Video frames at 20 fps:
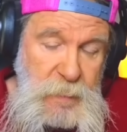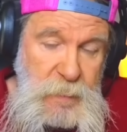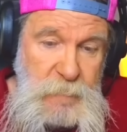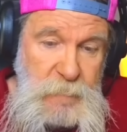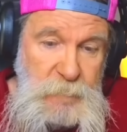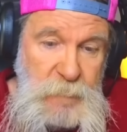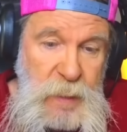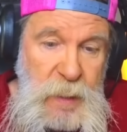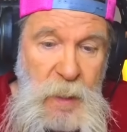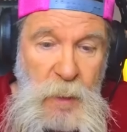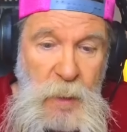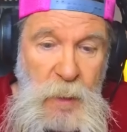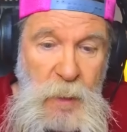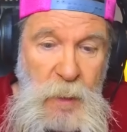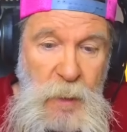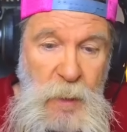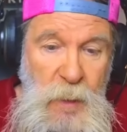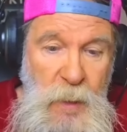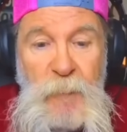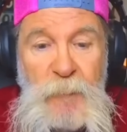because
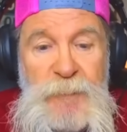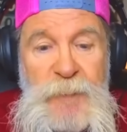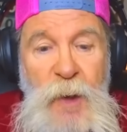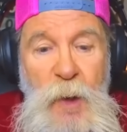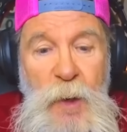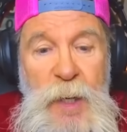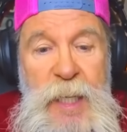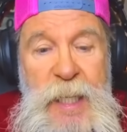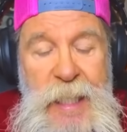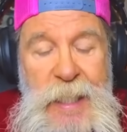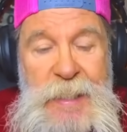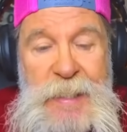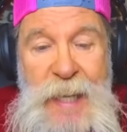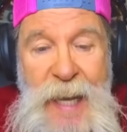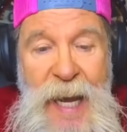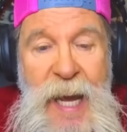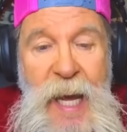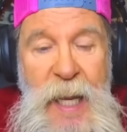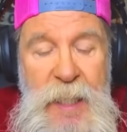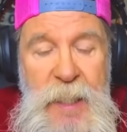people thought he had
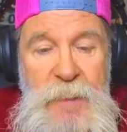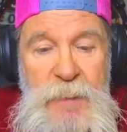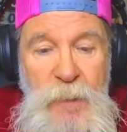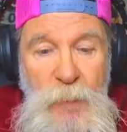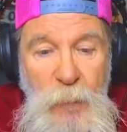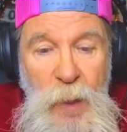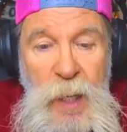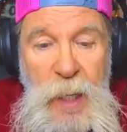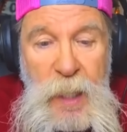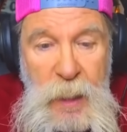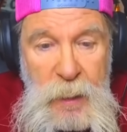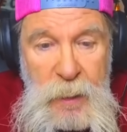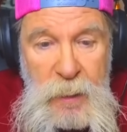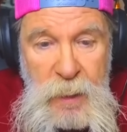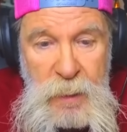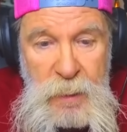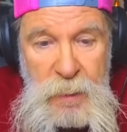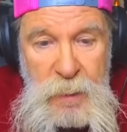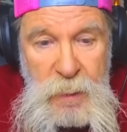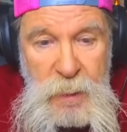died in the ring
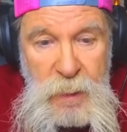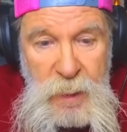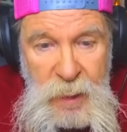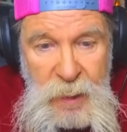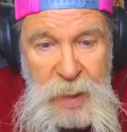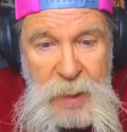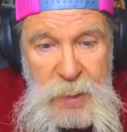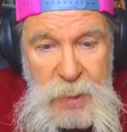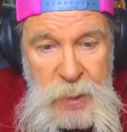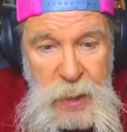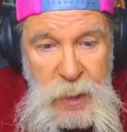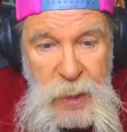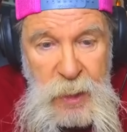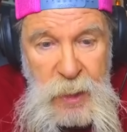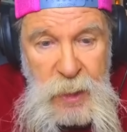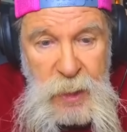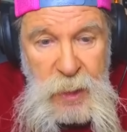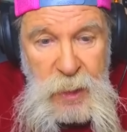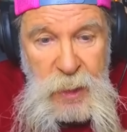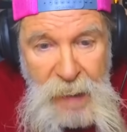in his
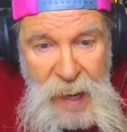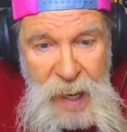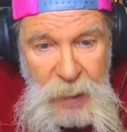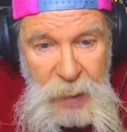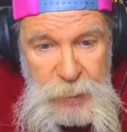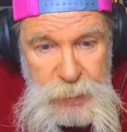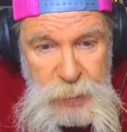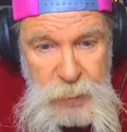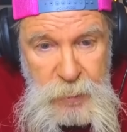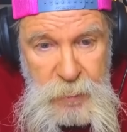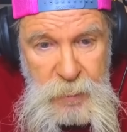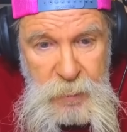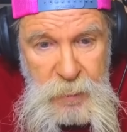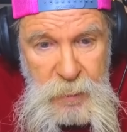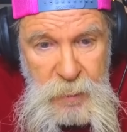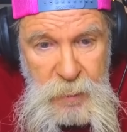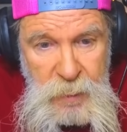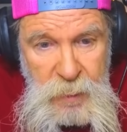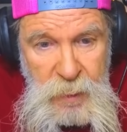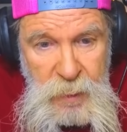last match.
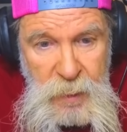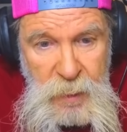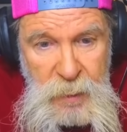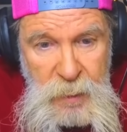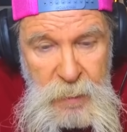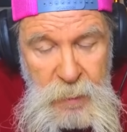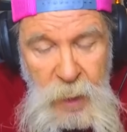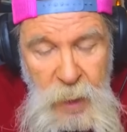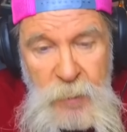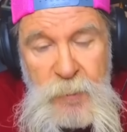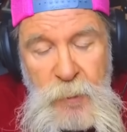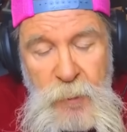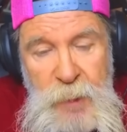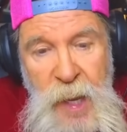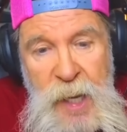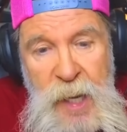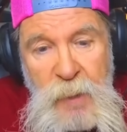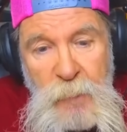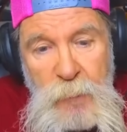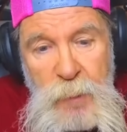
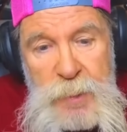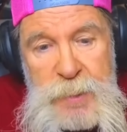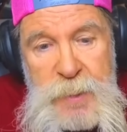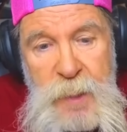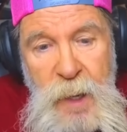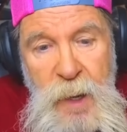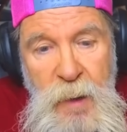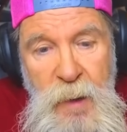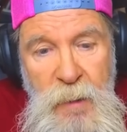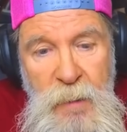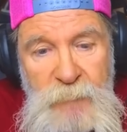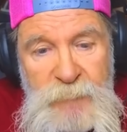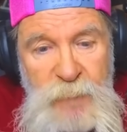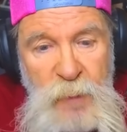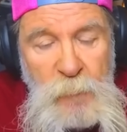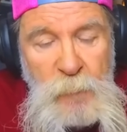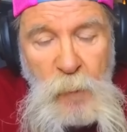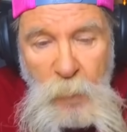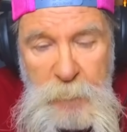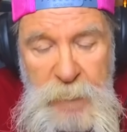Undertaker was there, a few
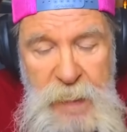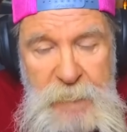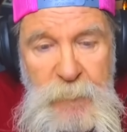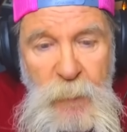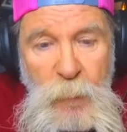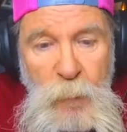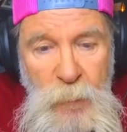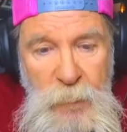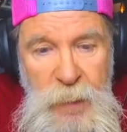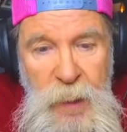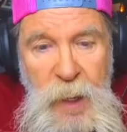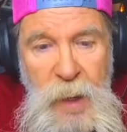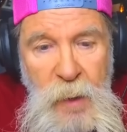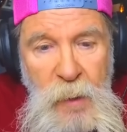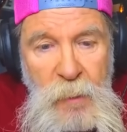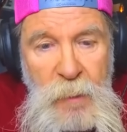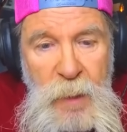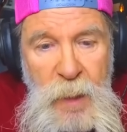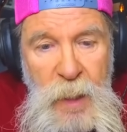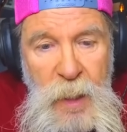more people were
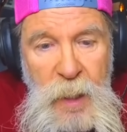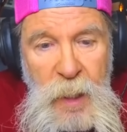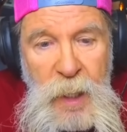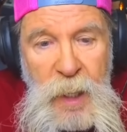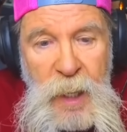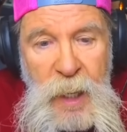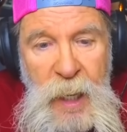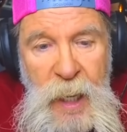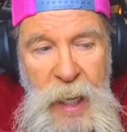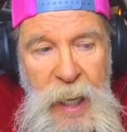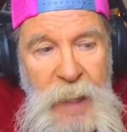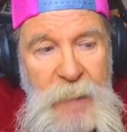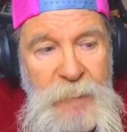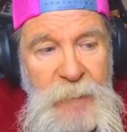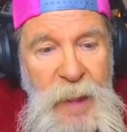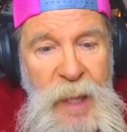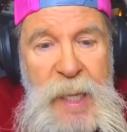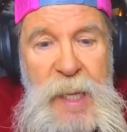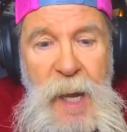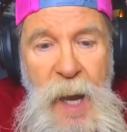there, and
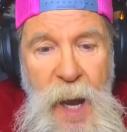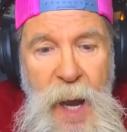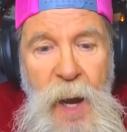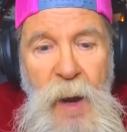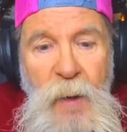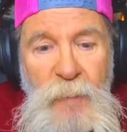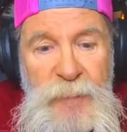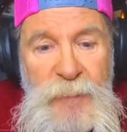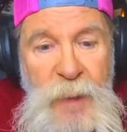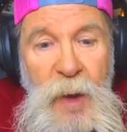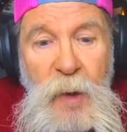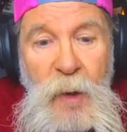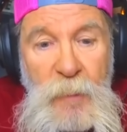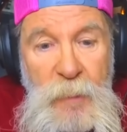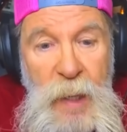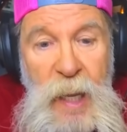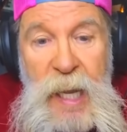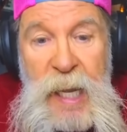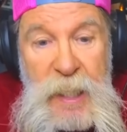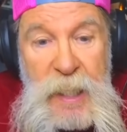they all thought,
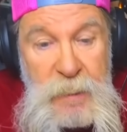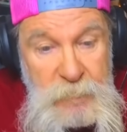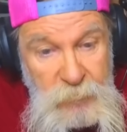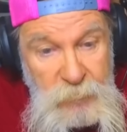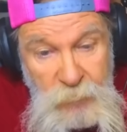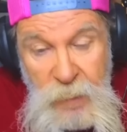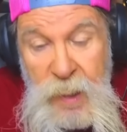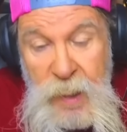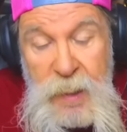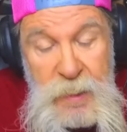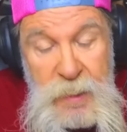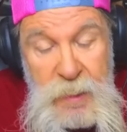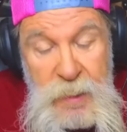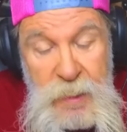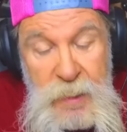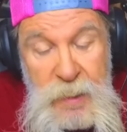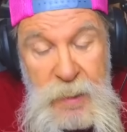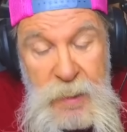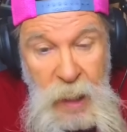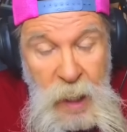hey, Rick
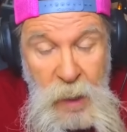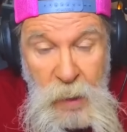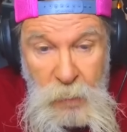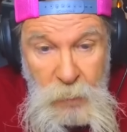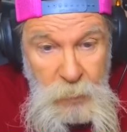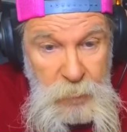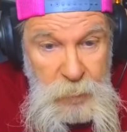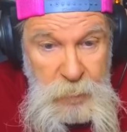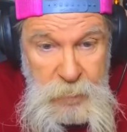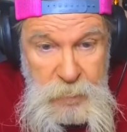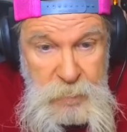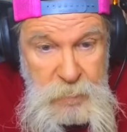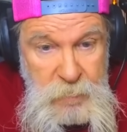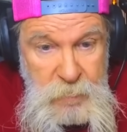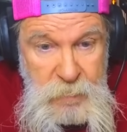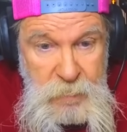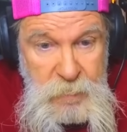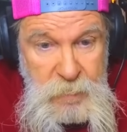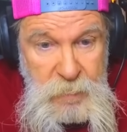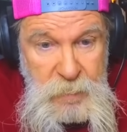is gone.
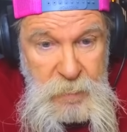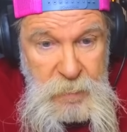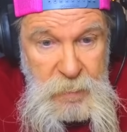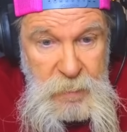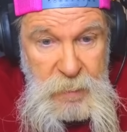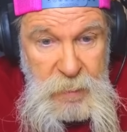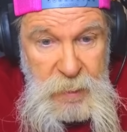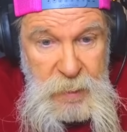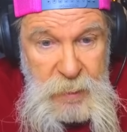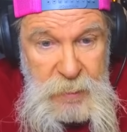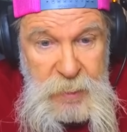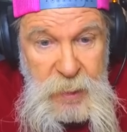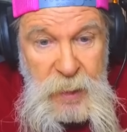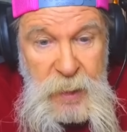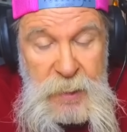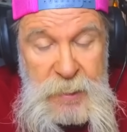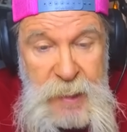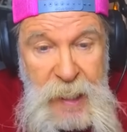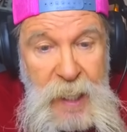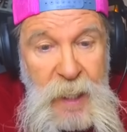He said
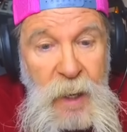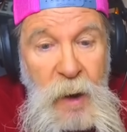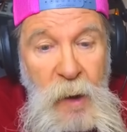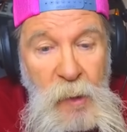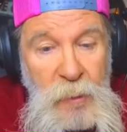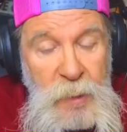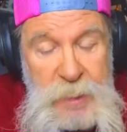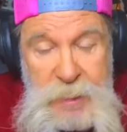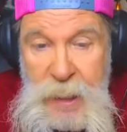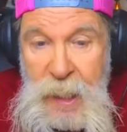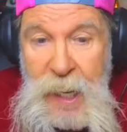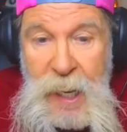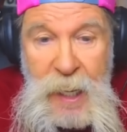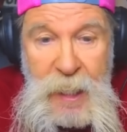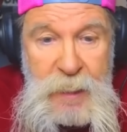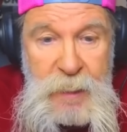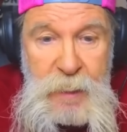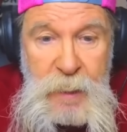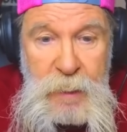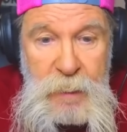he's had a heart
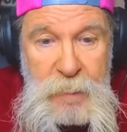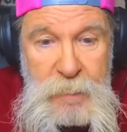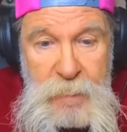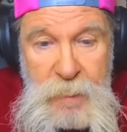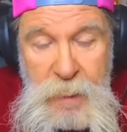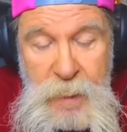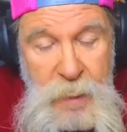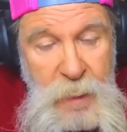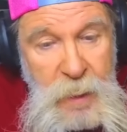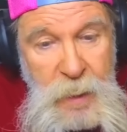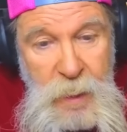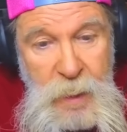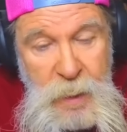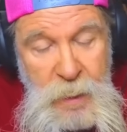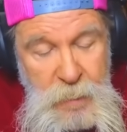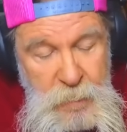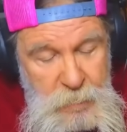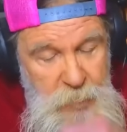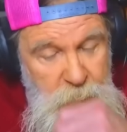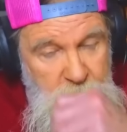attack, and
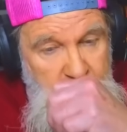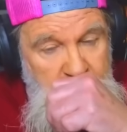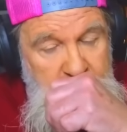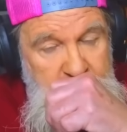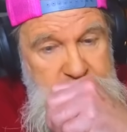and